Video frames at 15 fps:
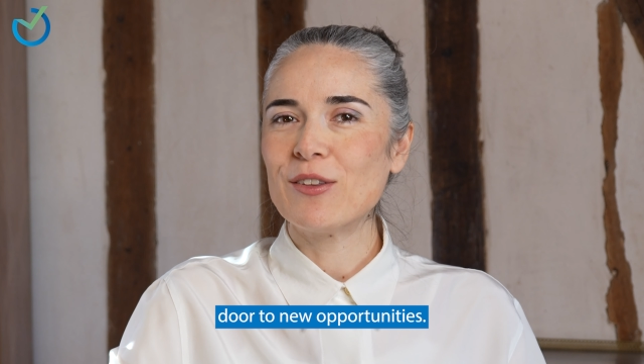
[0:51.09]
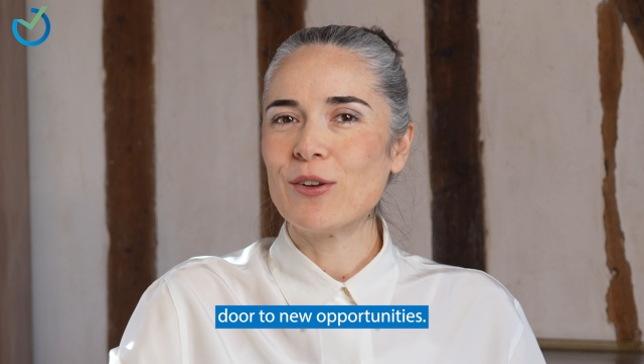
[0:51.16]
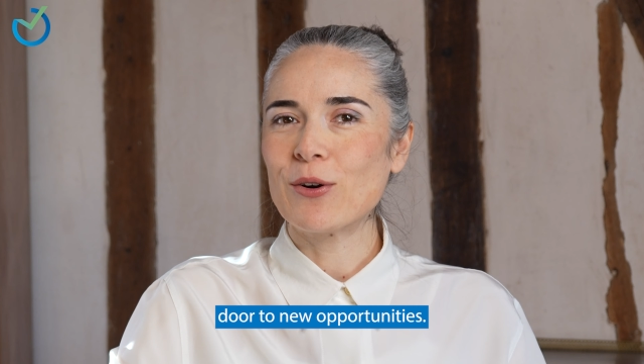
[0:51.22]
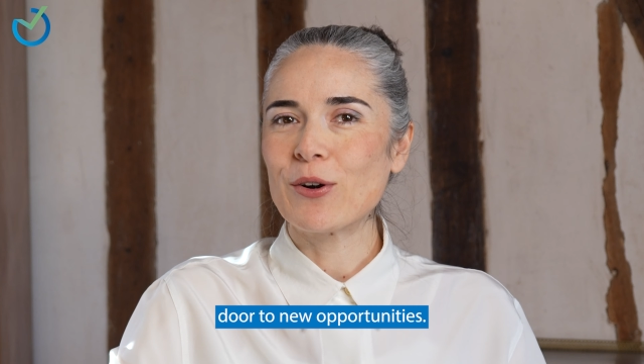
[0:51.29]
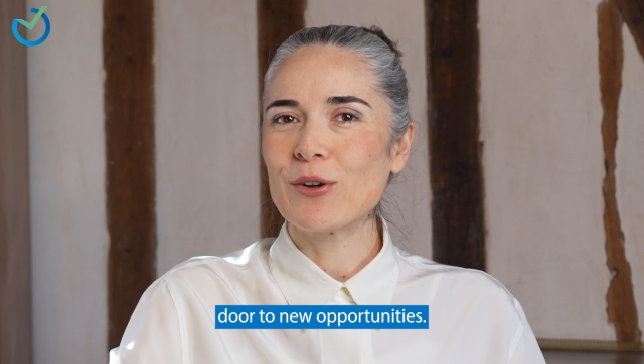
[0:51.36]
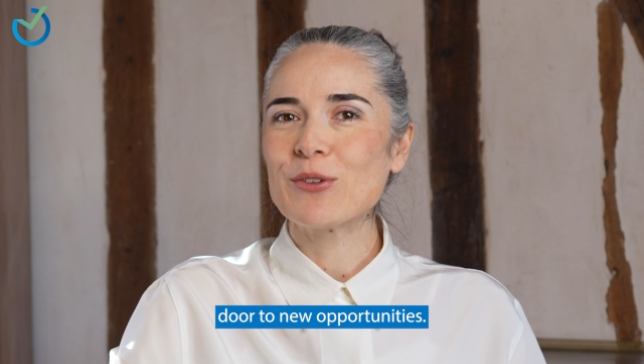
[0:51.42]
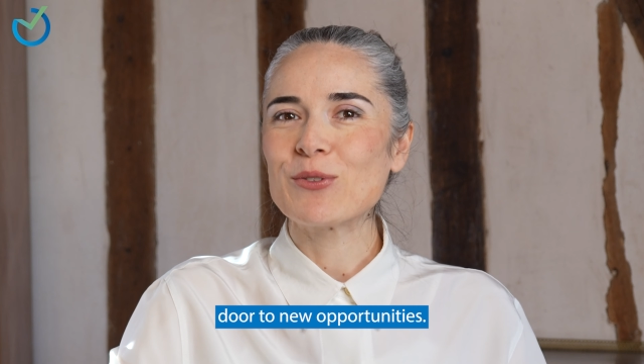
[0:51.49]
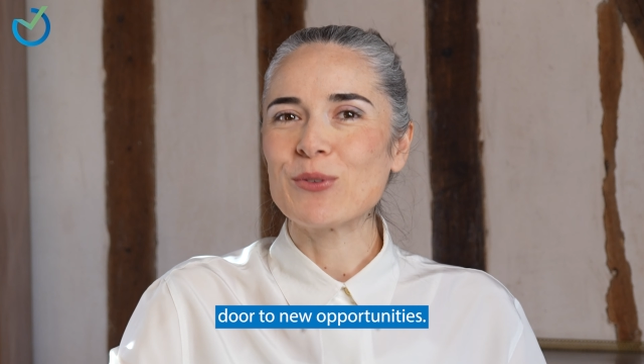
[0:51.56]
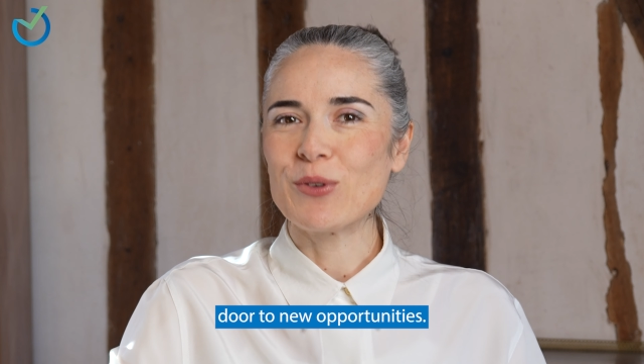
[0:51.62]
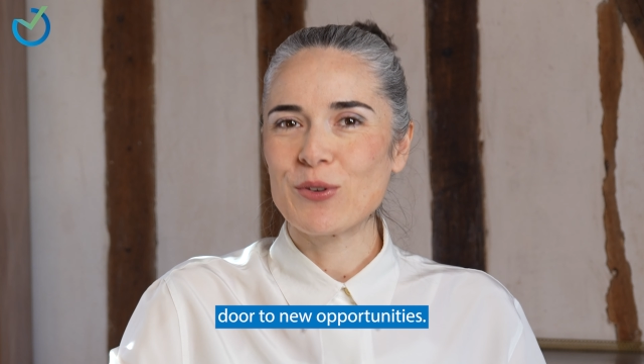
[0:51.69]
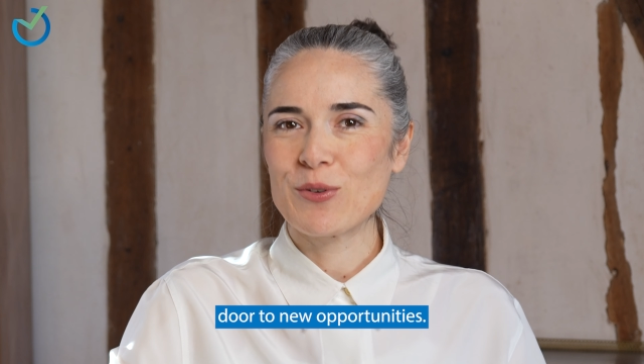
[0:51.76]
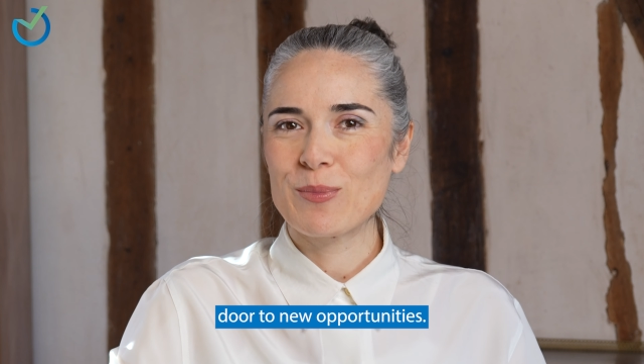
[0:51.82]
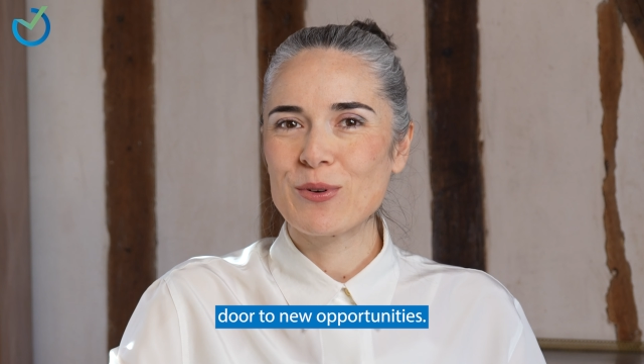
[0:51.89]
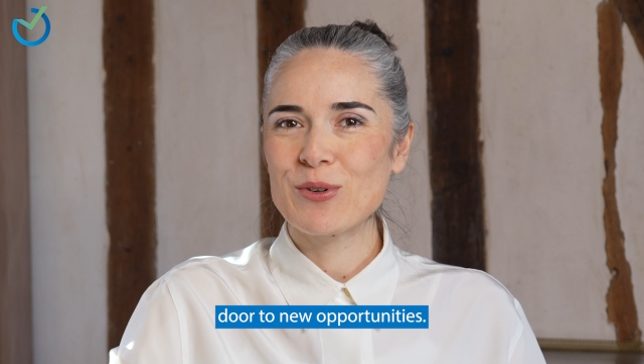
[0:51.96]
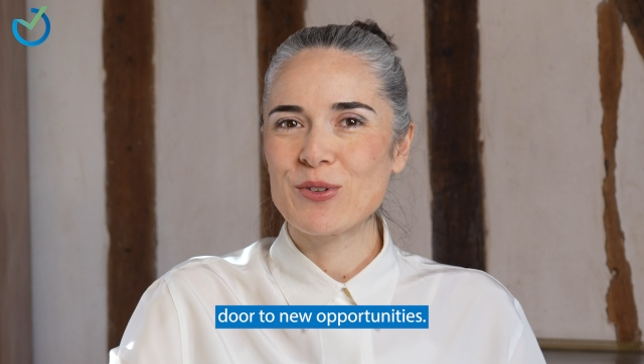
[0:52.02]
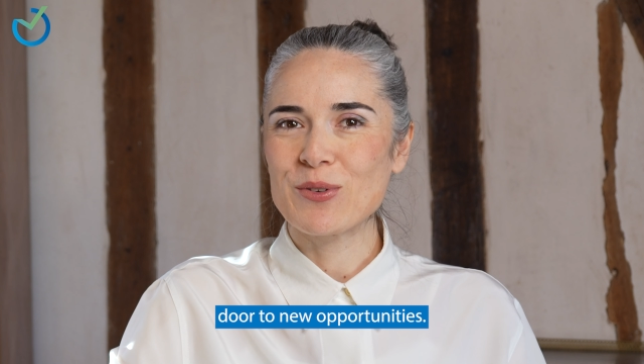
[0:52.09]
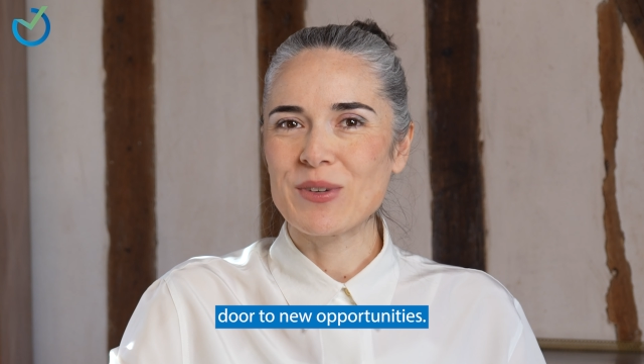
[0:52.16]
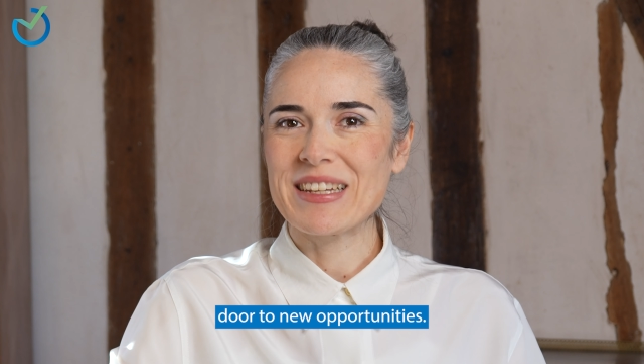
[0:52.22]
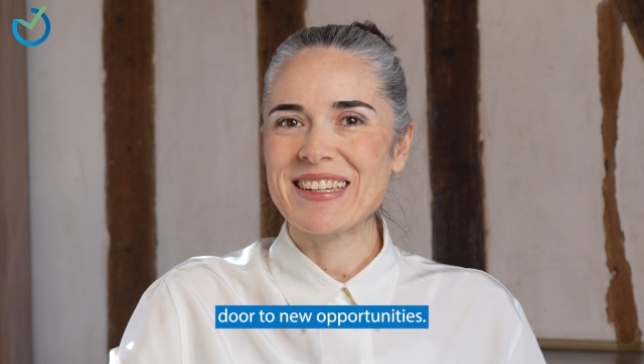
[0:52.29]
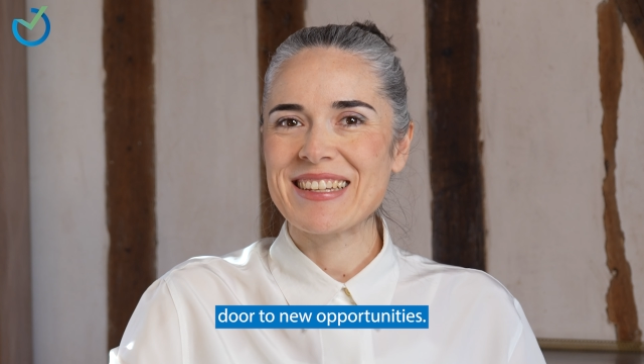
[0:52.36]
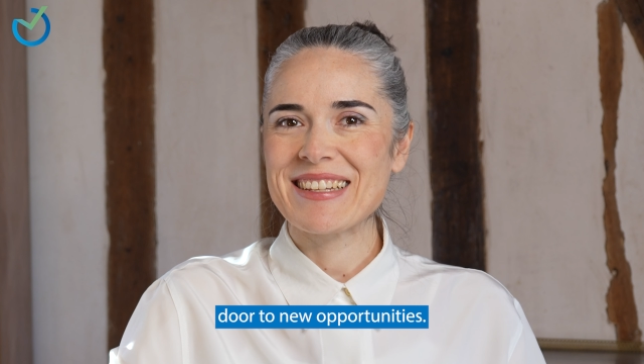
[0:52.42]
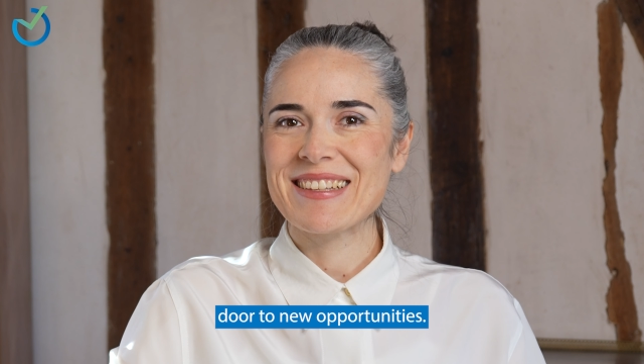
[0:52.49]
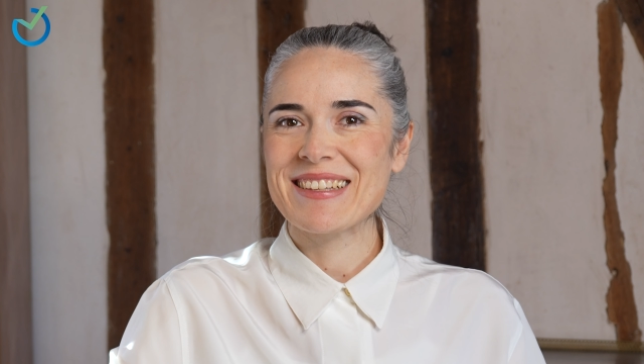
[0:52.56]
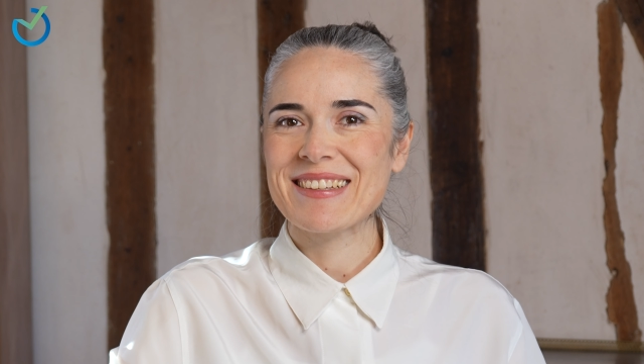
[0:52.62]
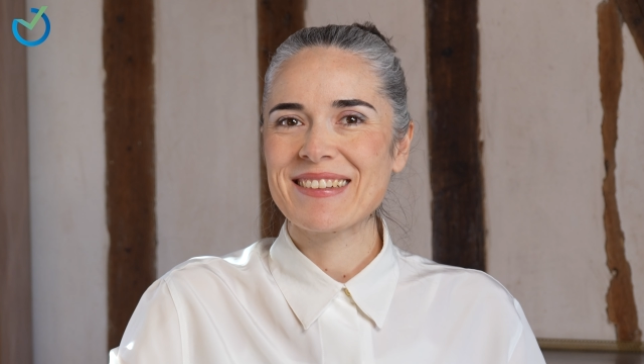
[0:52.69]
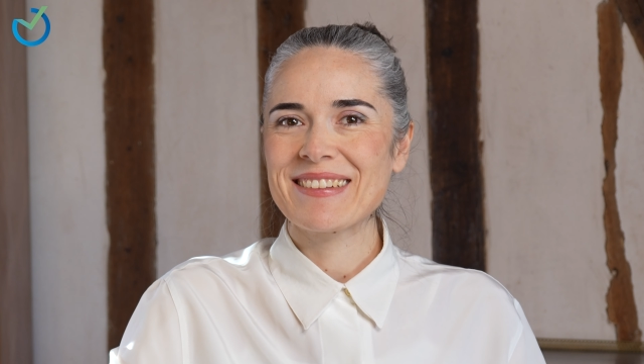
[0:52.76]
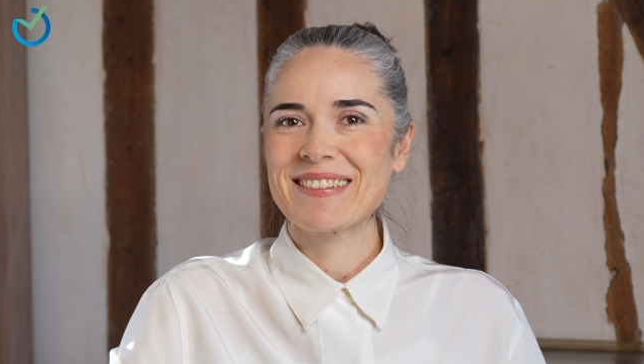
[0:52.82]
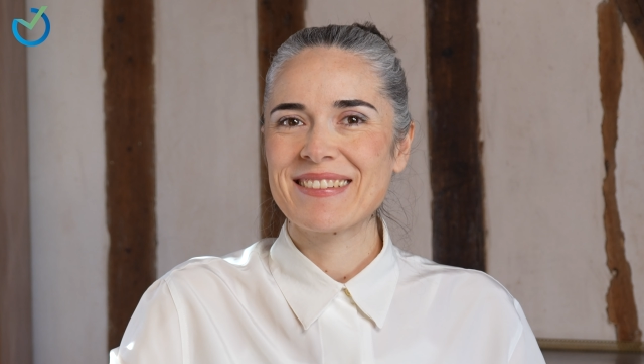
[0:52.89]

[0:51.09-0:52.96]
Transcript: door to new opportunities.